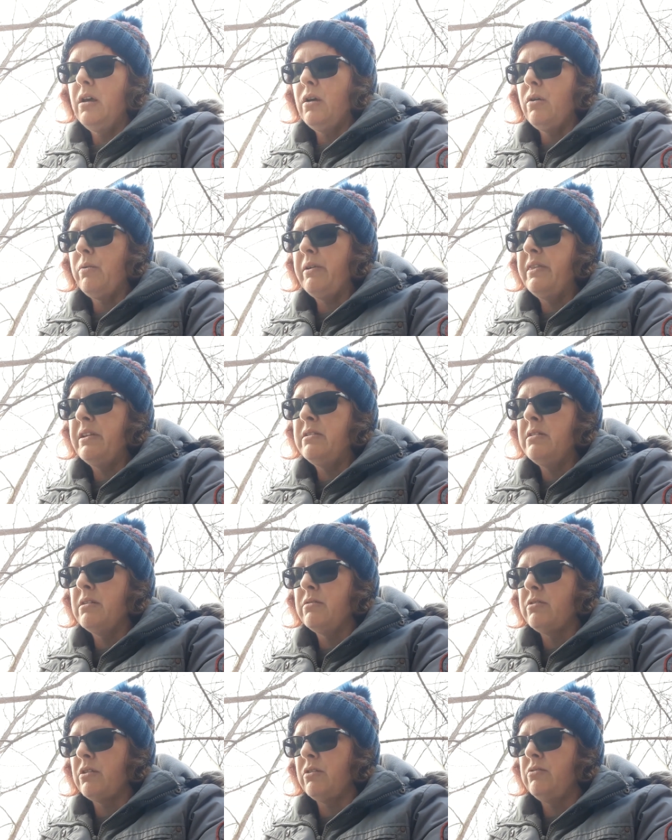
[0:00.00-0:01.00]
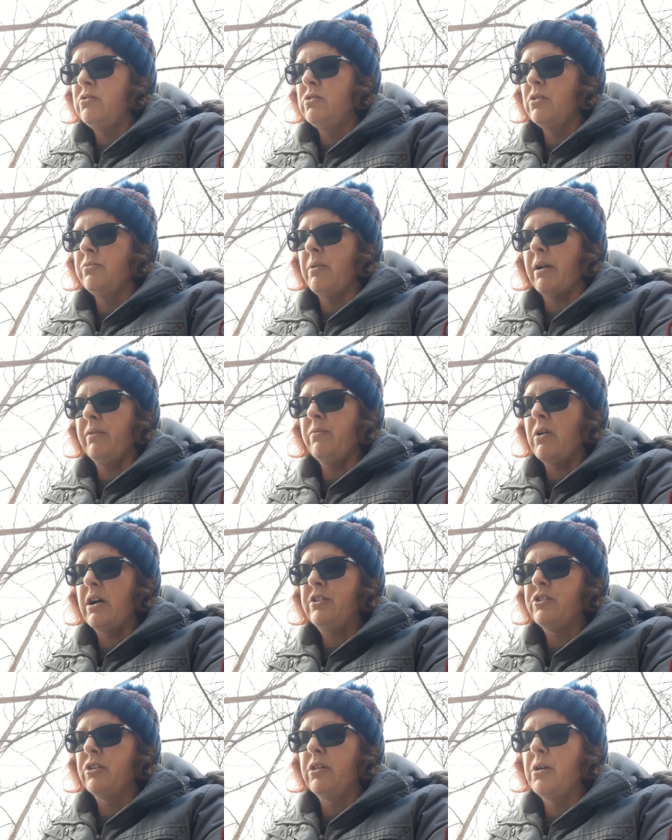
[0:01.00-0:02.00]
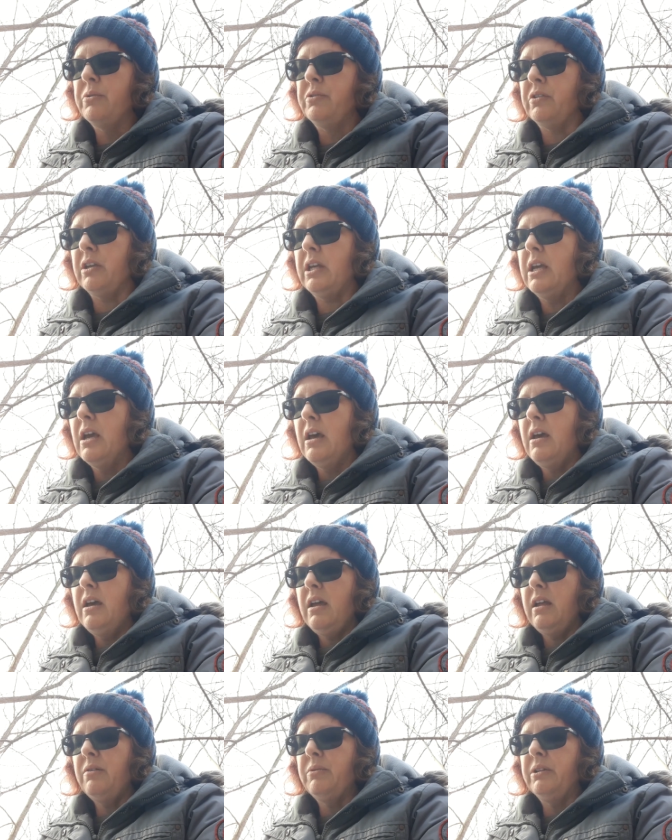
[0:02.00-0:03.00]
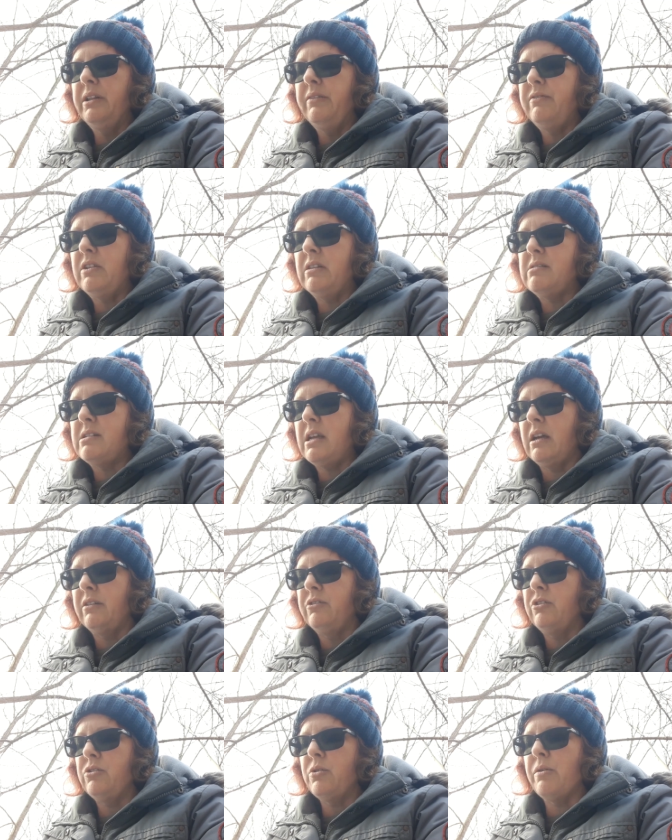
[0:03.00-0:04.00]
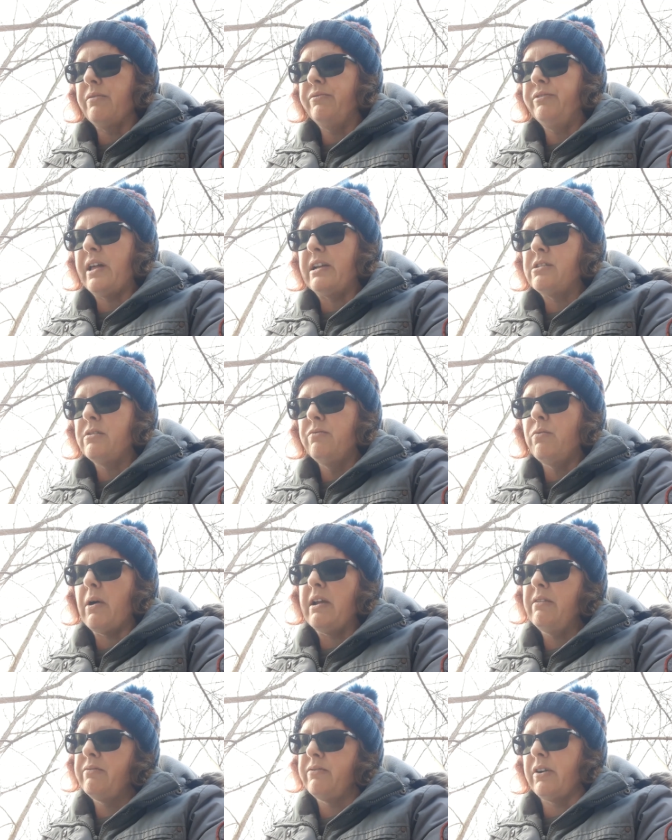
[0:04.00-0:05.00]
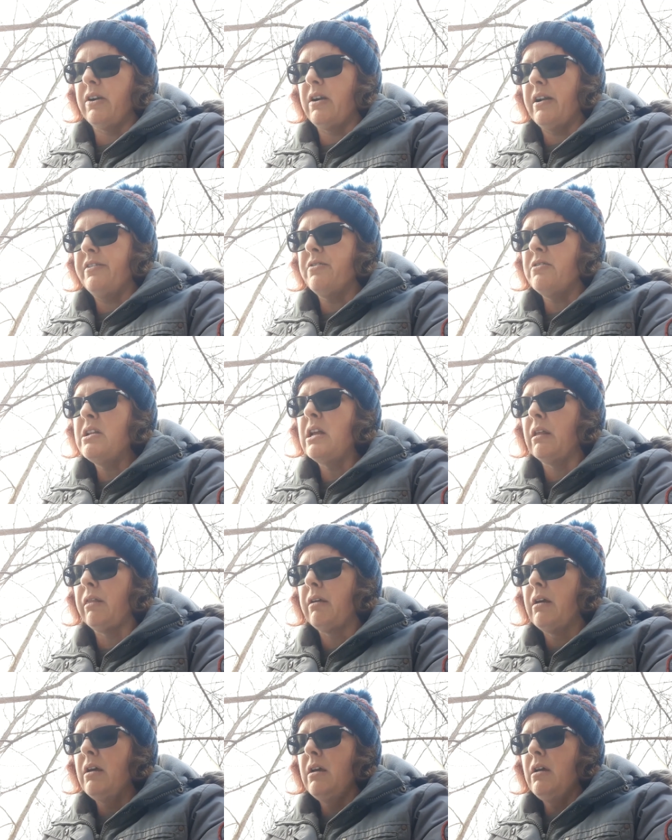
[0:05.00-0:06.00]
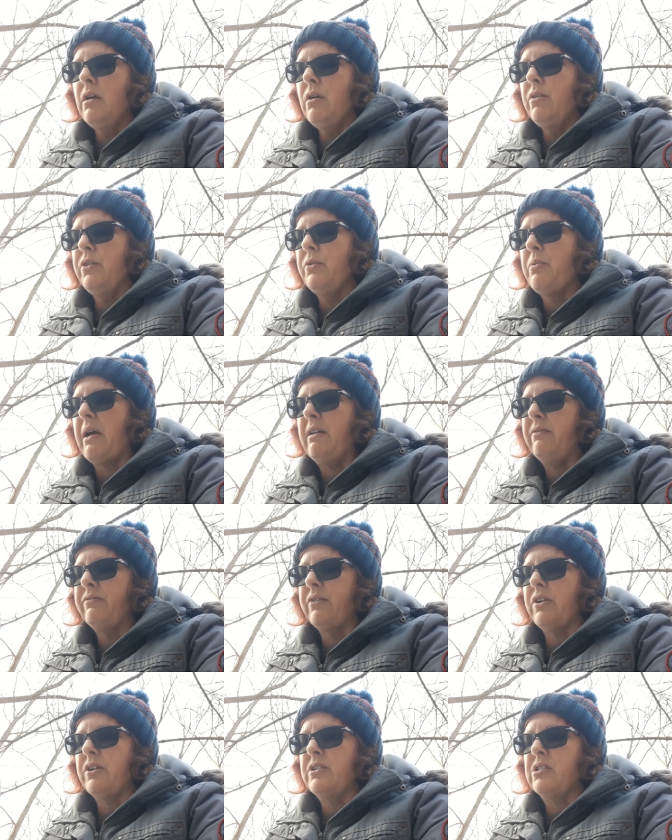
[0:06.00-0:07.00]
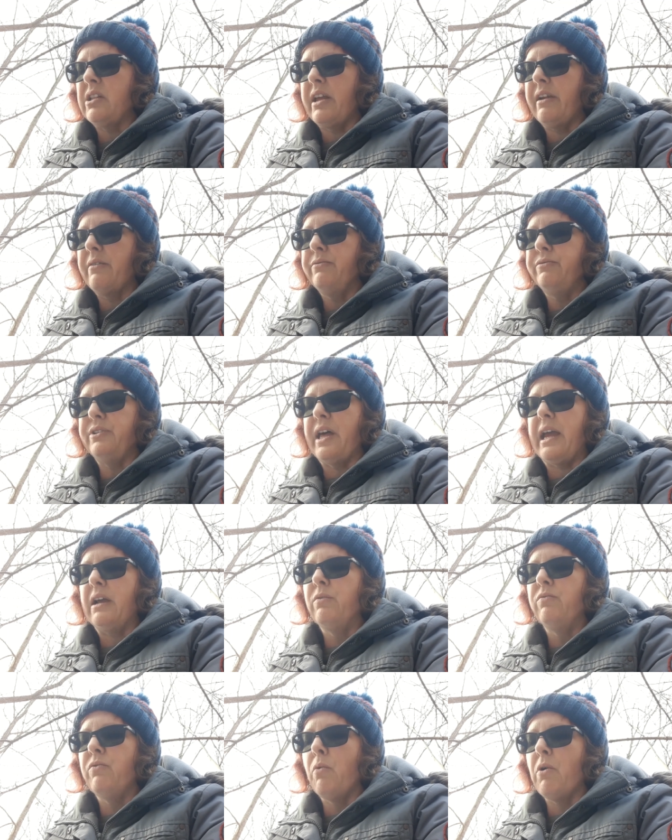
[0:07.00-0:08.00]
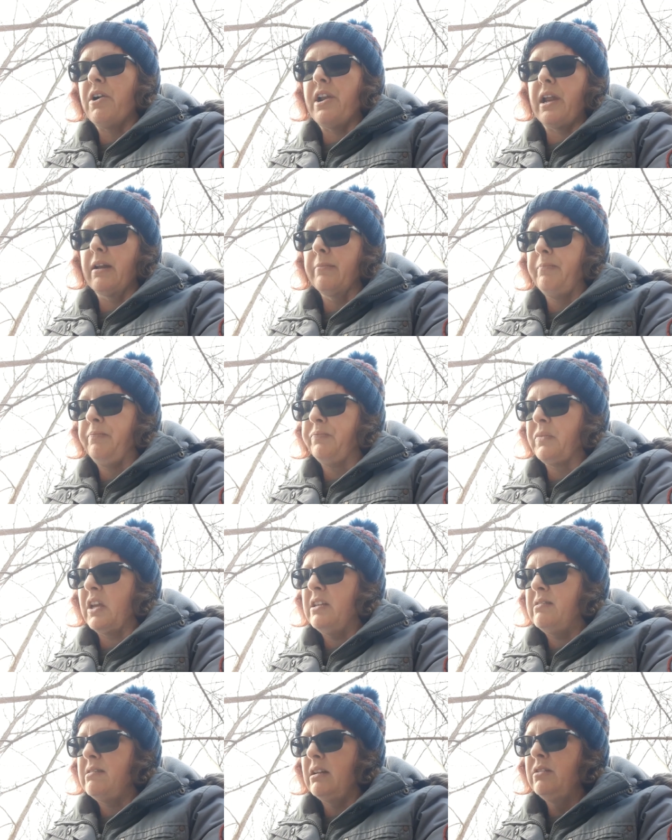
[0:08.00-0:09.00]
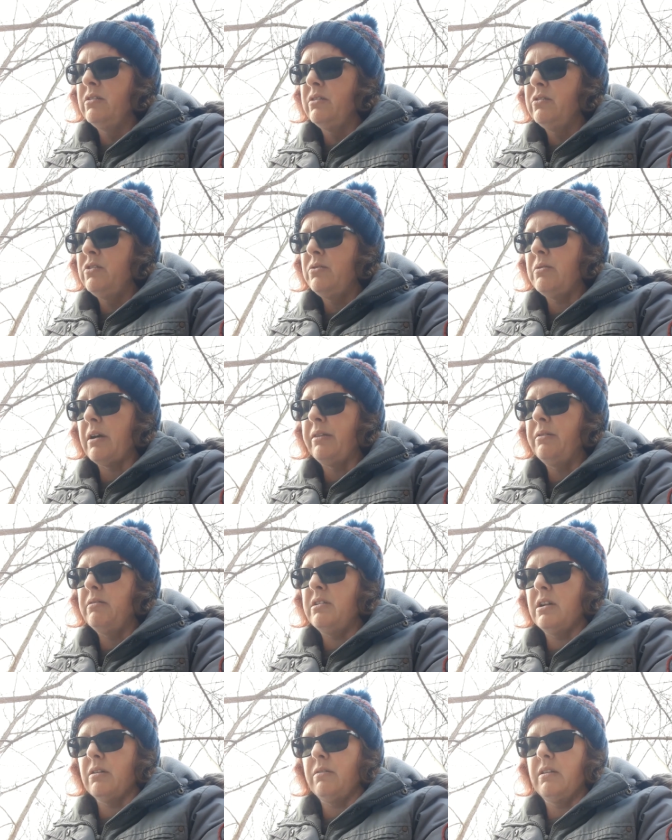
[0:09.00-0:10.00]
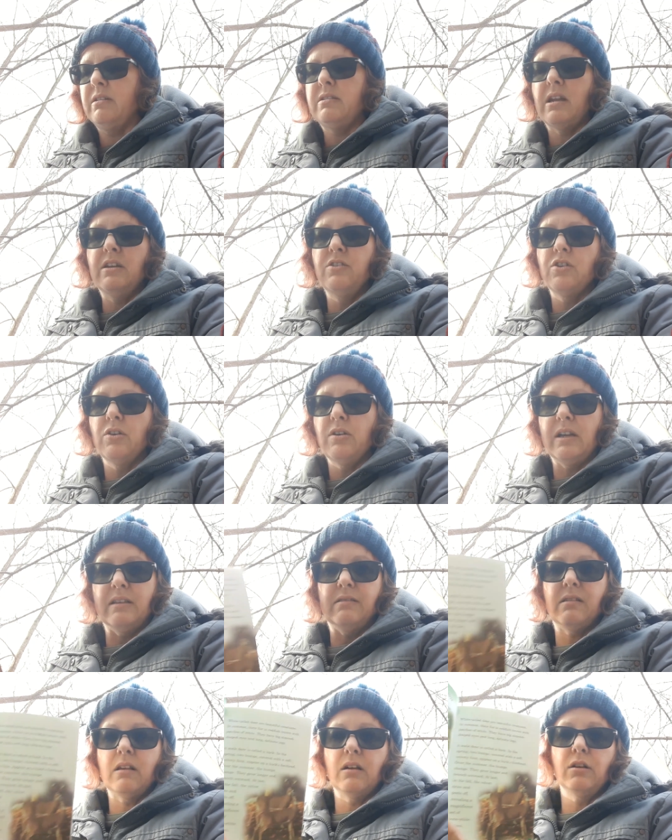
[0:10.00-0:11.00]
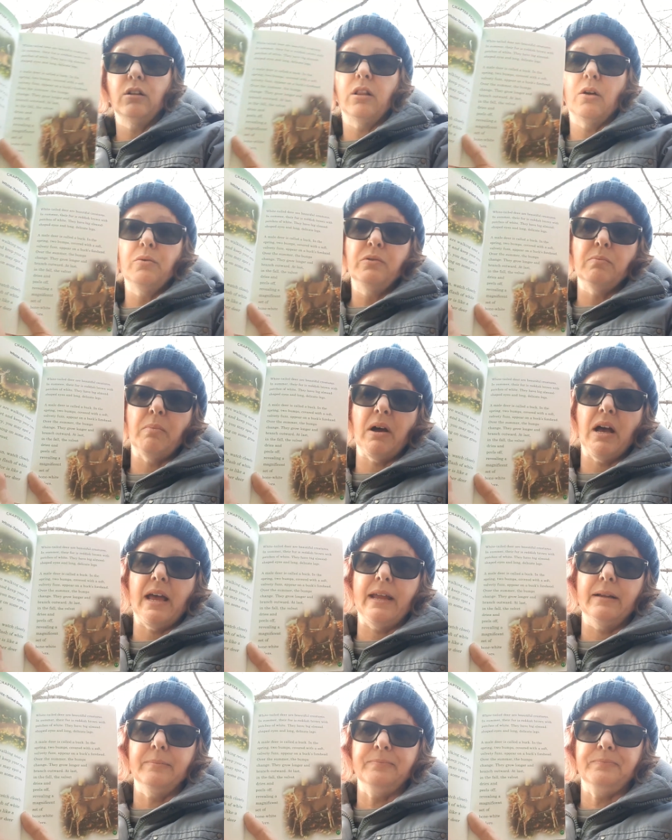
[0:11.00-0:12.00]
When the deer turns to run, watch closely. It will lift its tail to show a flash of white fur underneath. The white fur is like a flag of warning. It signals to other deer that danger is close by.